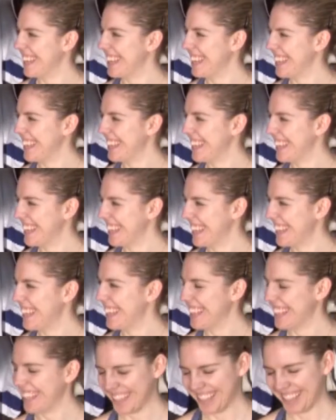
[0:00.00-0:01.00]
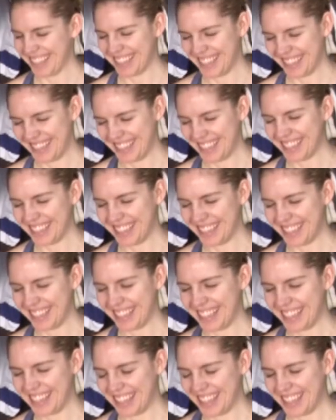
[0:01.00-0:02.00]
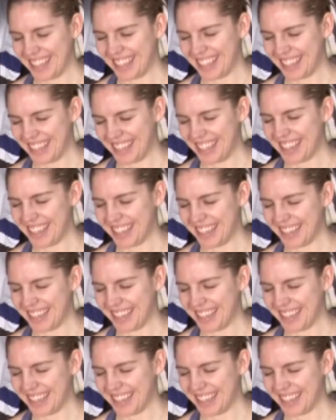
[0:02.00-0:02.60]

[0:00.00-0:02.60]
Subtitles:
The person shown says nothing.